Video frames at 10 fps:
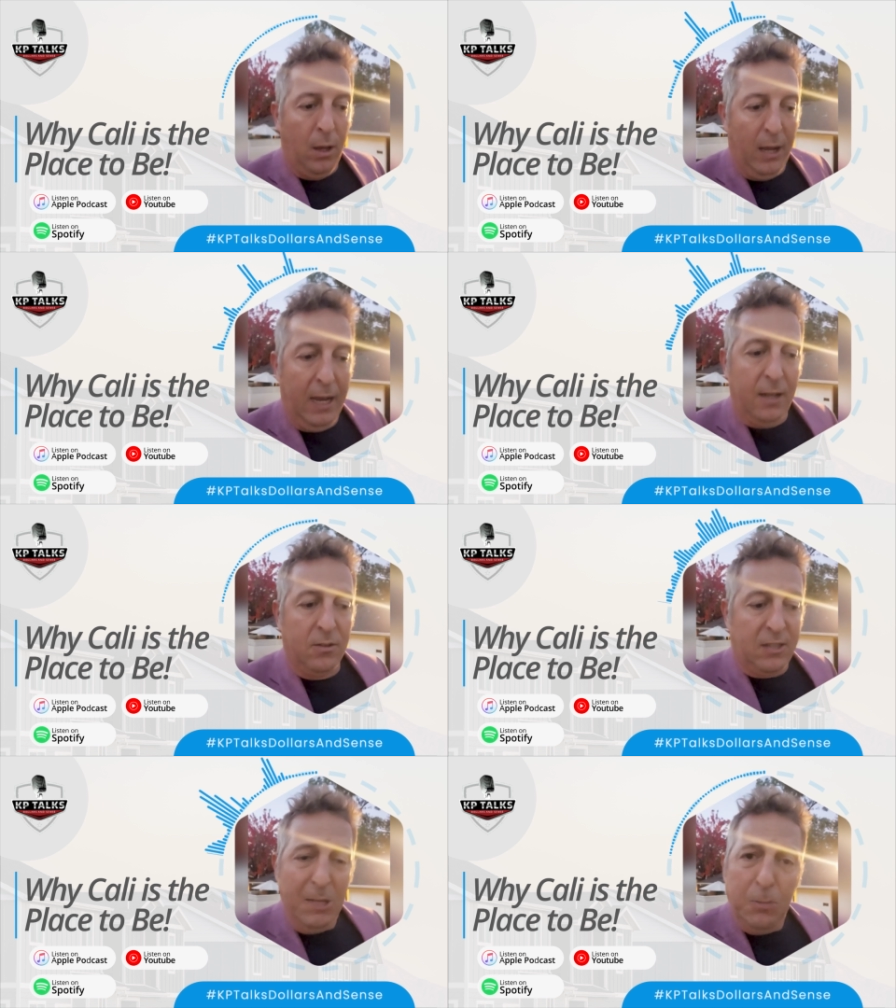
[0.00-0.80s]
And
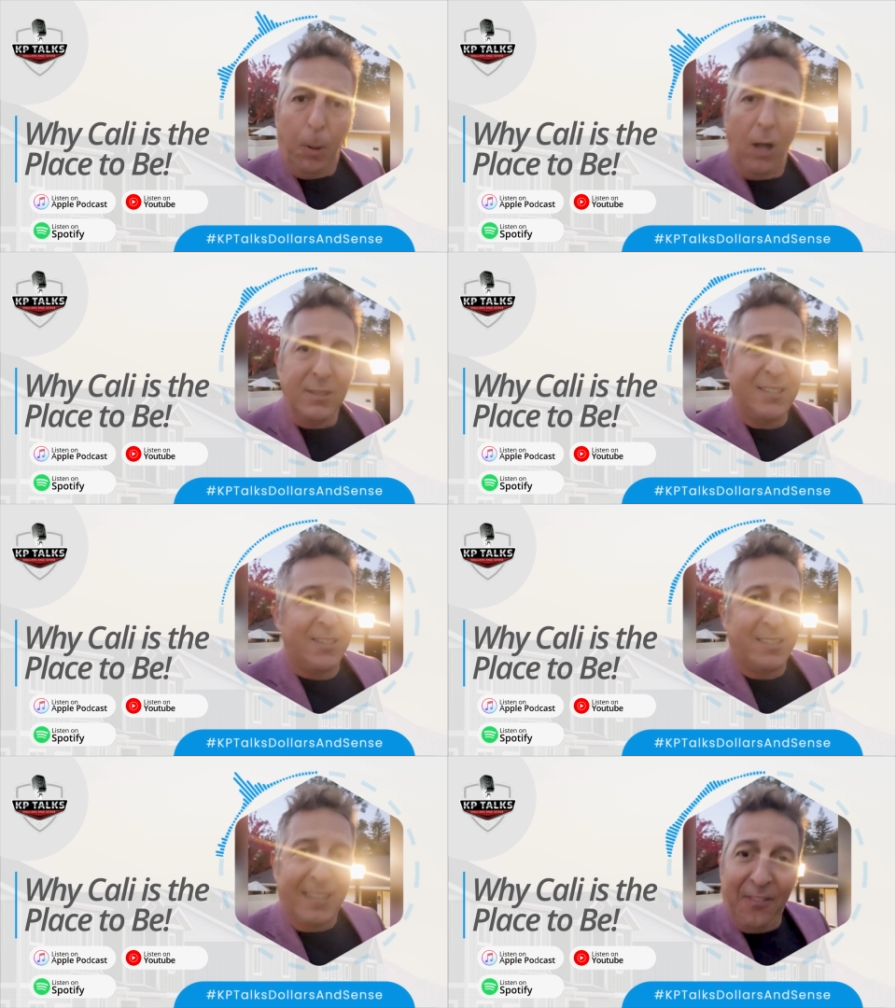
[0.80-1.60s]
some of these policies
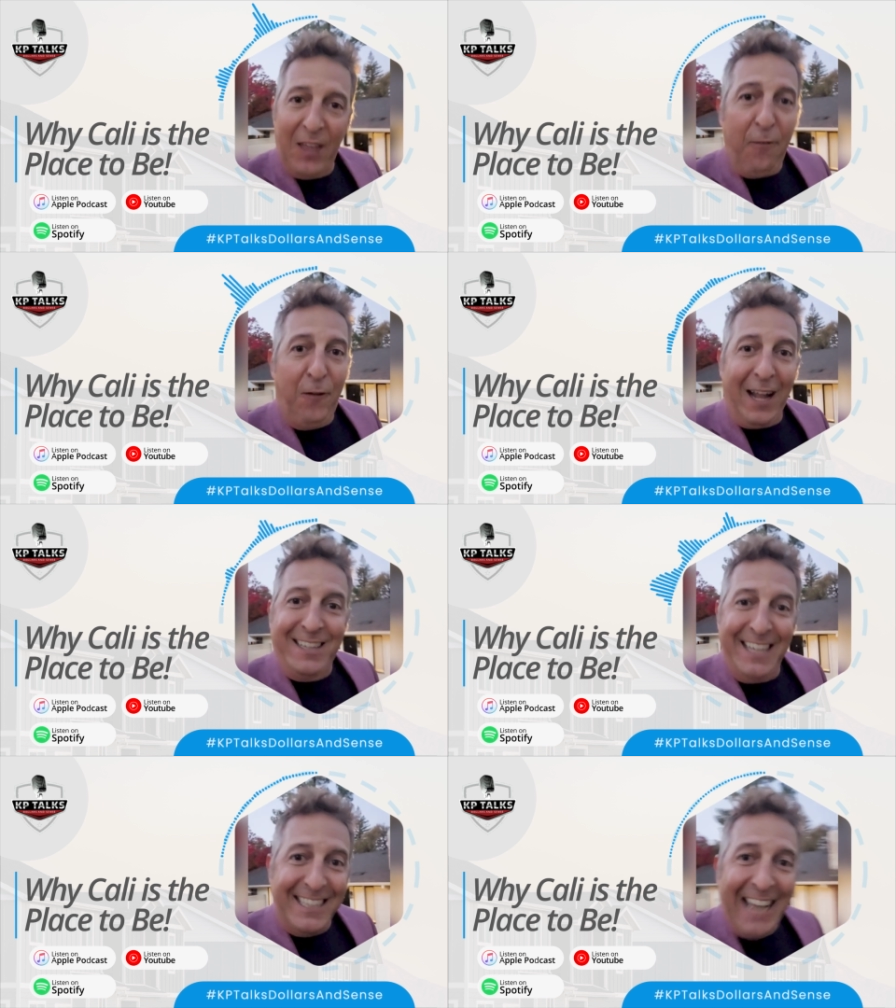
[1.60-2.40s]
that set, they
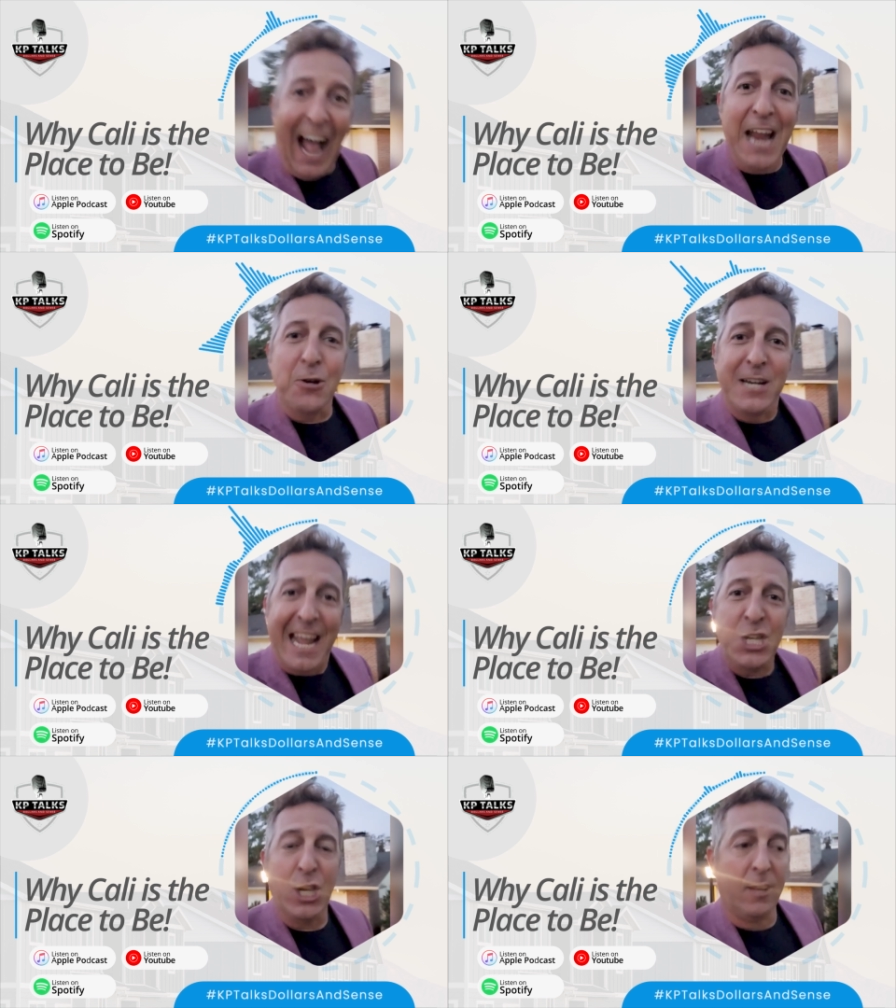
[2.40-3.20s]
affect the entire
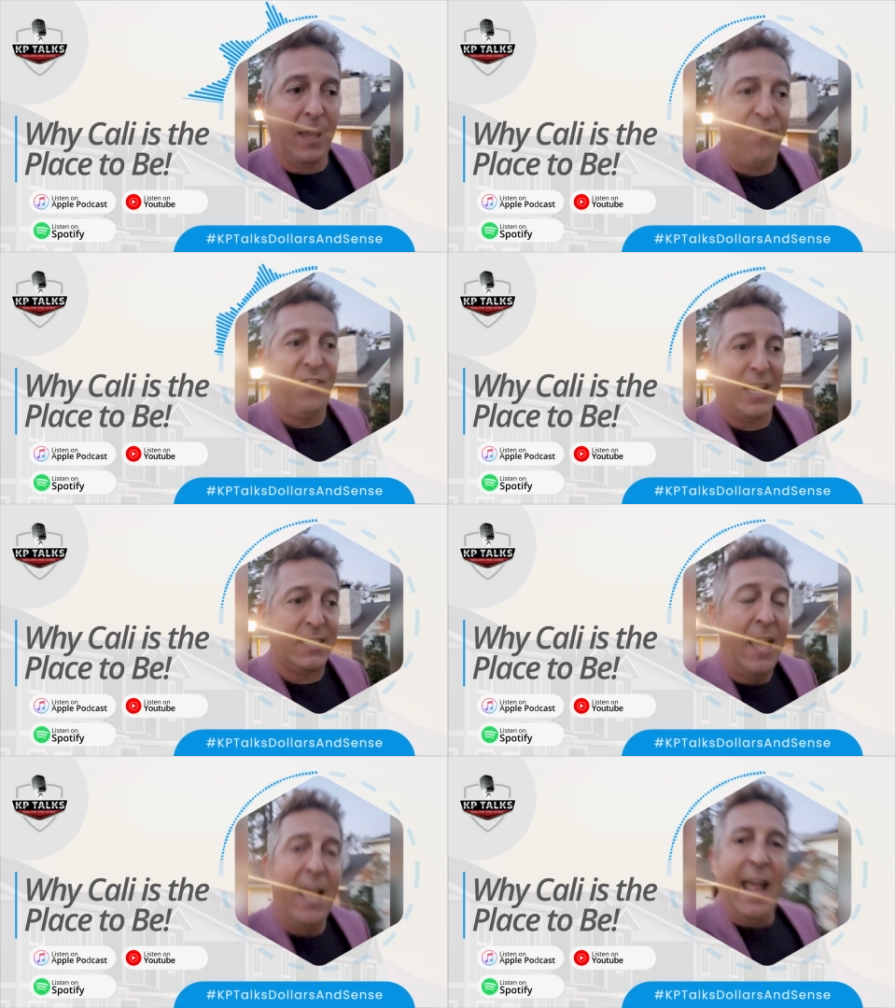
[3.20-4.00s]
nation. They affect